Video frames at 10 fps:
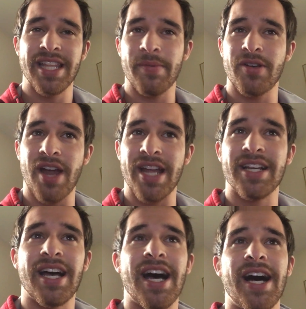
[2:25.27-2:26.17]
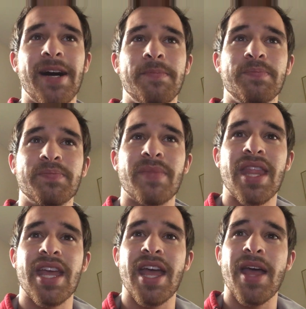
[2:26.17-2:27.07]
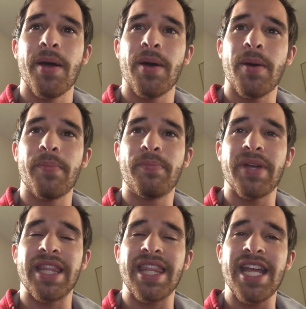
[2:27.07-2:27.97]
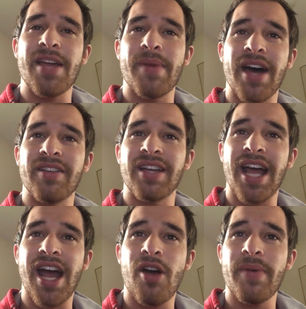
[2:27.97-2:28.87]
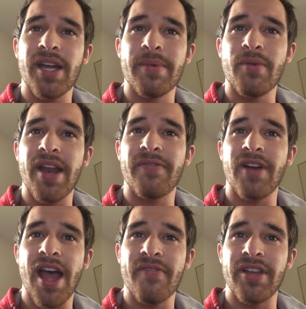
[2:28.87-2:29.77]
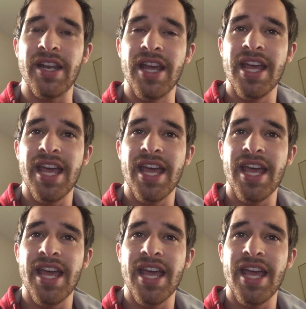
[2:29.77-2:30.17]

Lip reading: That'd be great. But thinking about, how am I going to be ready for heaven?